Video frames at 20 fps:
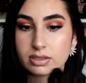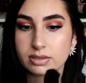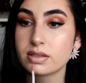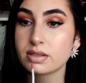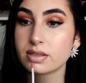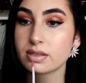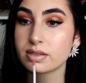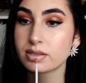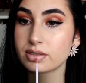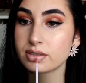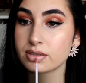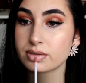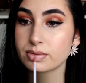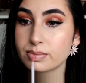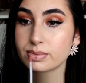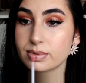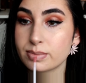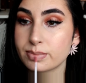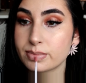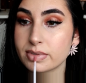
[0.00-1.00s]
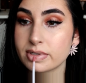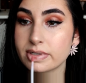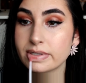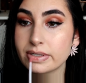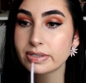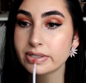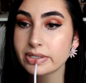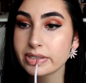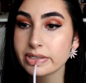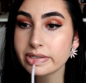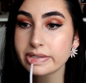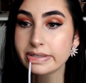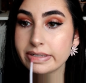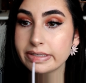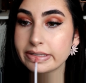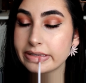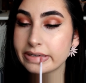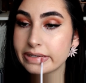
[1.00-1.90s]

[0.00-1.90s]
So I just put that on.